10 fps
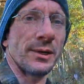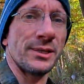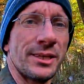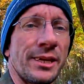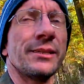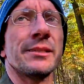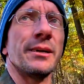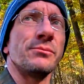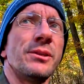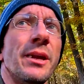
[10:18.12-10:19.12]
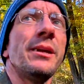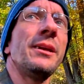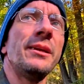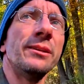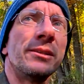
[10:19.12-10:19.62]
My second stop today
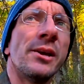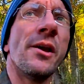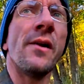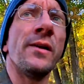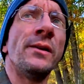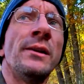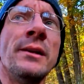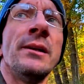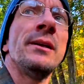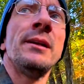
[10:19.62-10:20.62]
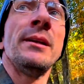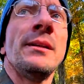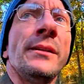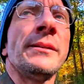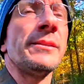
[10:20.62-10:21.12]
is
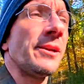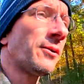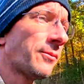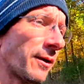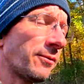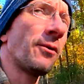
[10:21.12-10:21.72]
Delphi